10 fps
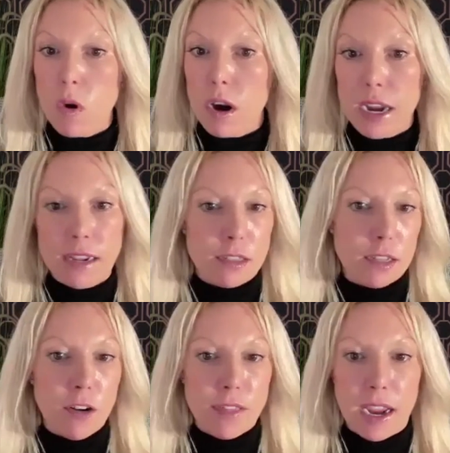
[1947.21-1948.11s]
or
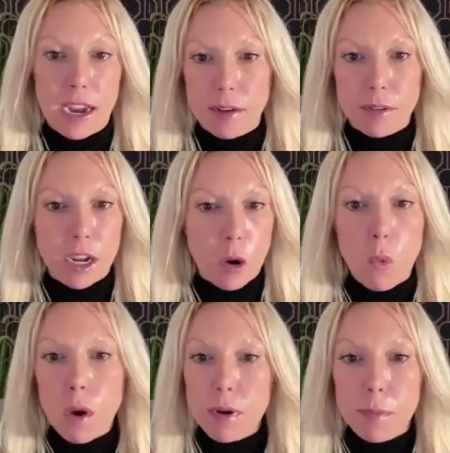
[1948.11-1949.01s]
is are they you know
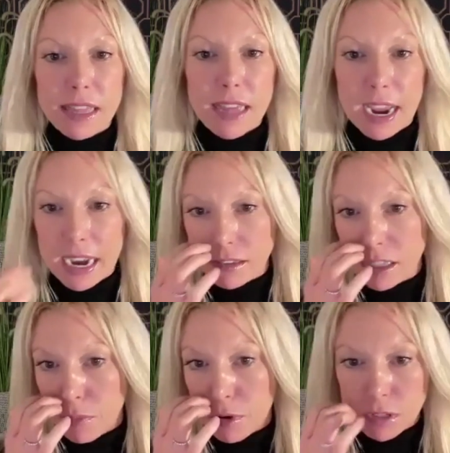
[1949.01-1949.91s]
what would be the, I
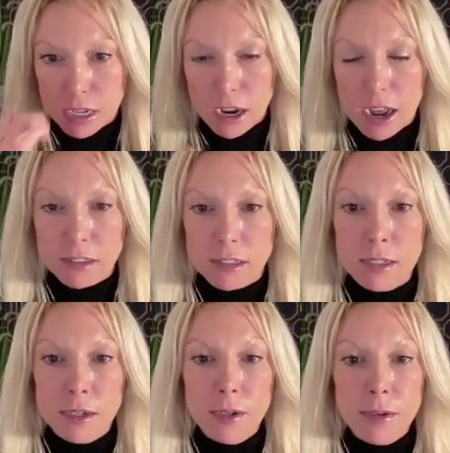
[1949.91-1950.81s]
guess the pros and cons